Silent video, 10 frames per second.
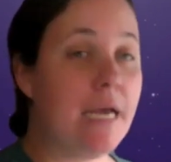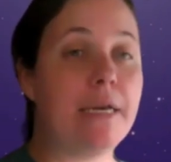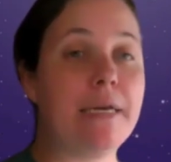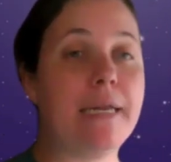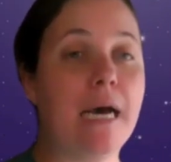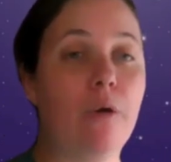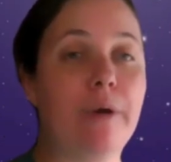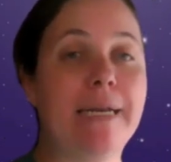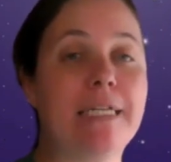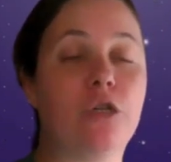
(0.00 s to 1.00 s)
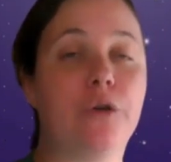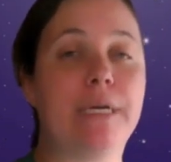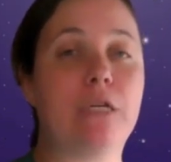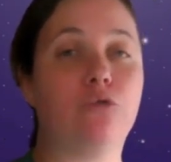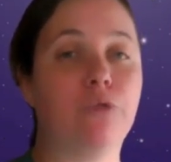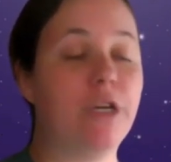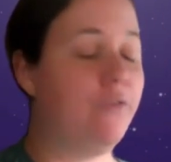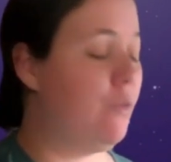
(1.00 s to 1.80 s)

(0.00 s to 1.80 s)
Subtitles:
Now I need to go and get rid of the